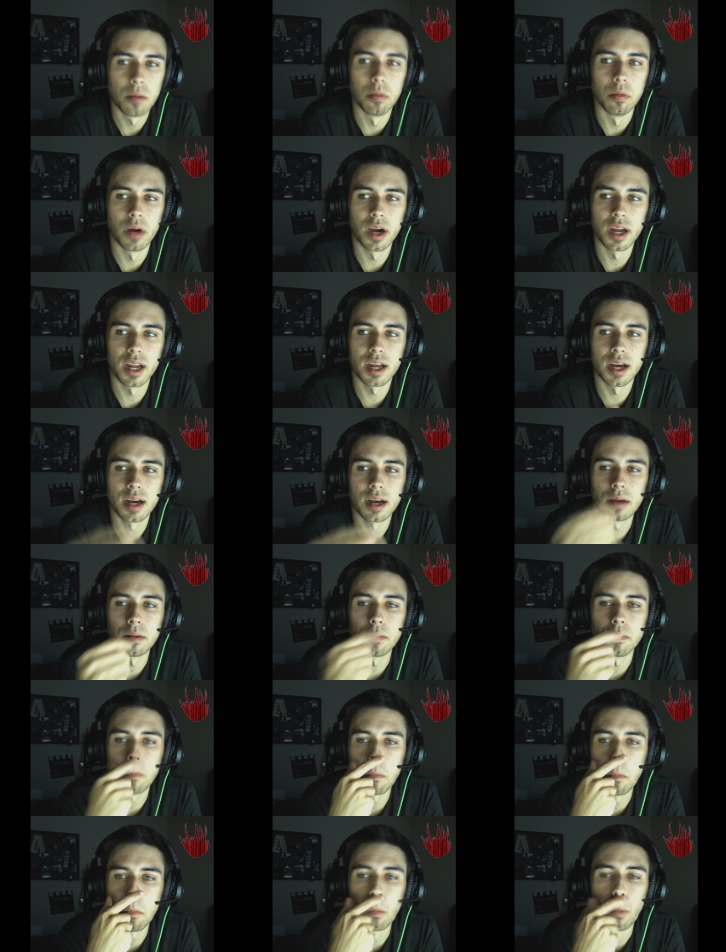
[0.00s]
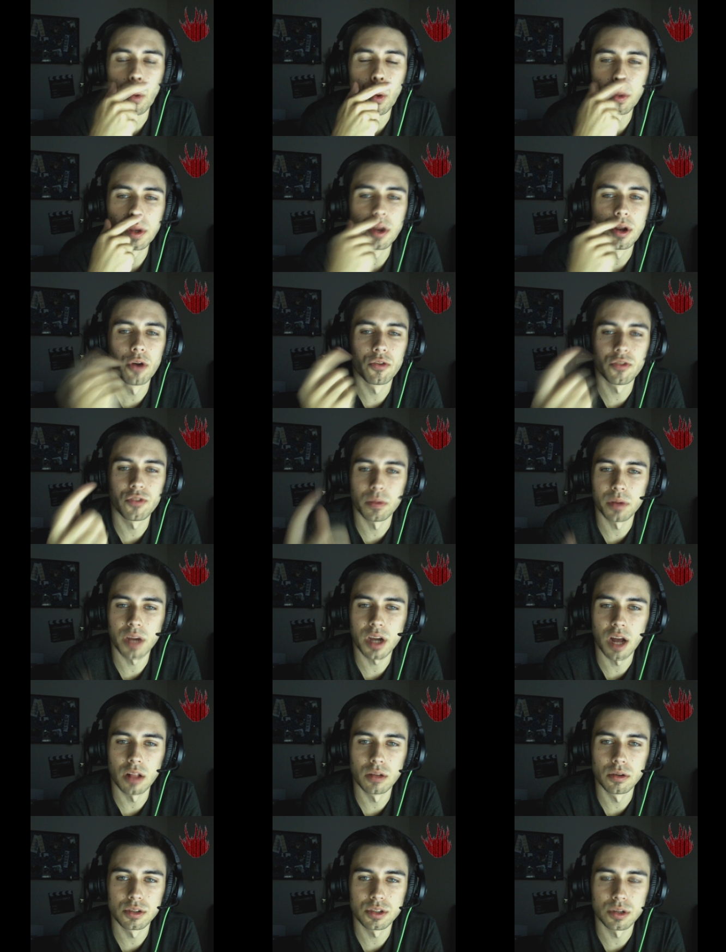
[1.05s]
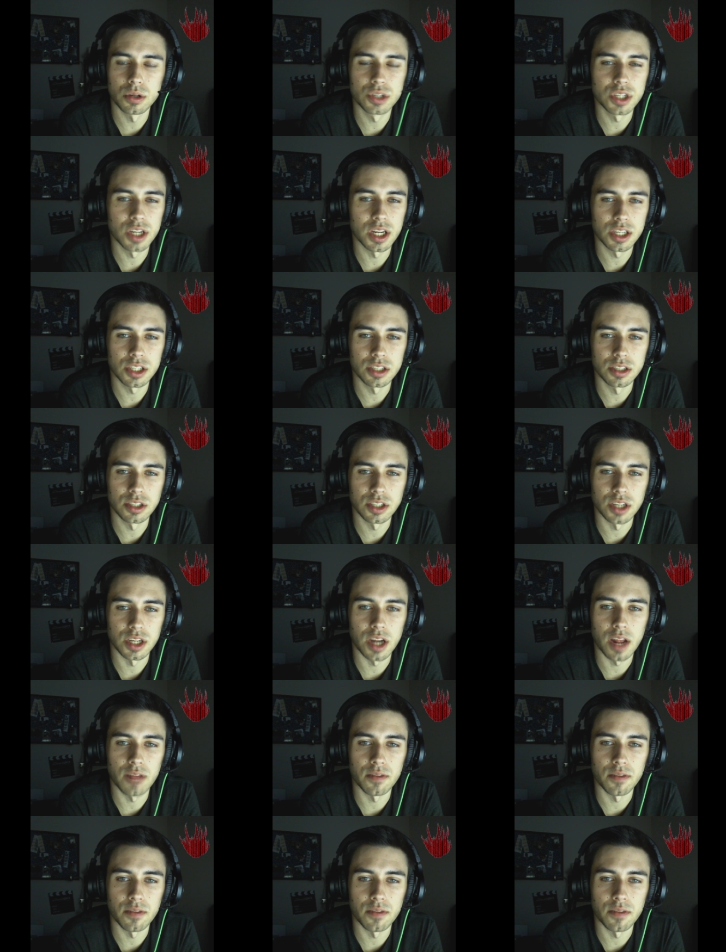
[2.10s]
But um, what we know from color associations and,